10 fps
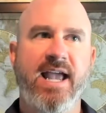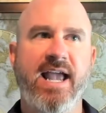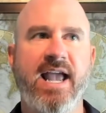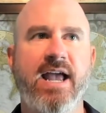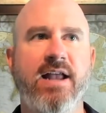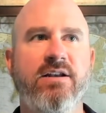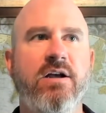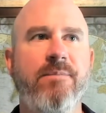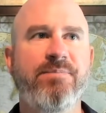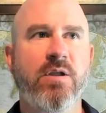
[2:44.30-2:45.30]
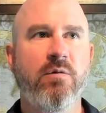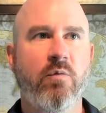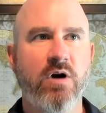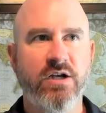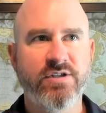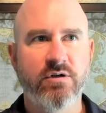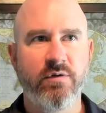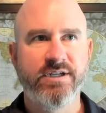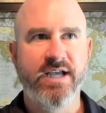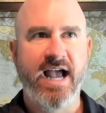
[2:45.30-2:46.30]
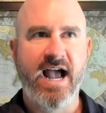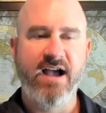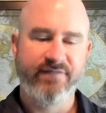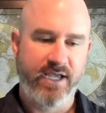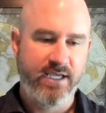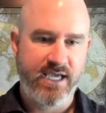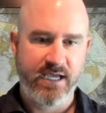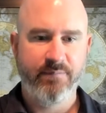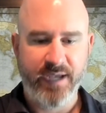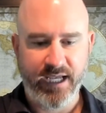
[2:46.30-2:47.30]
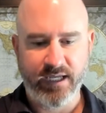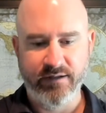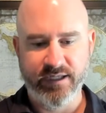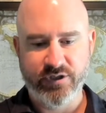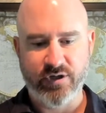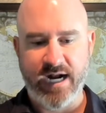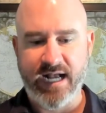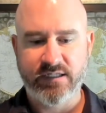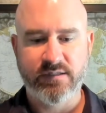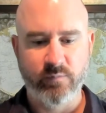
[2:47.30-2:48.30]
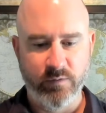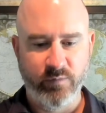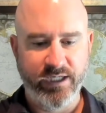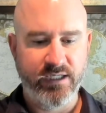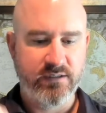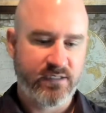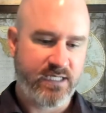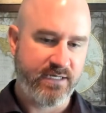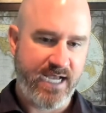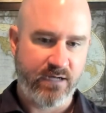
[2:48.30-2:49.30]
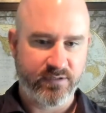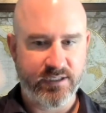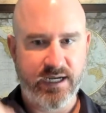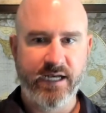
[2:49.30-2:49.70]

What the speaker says: And we're also going to have a campaign that tracks when we send out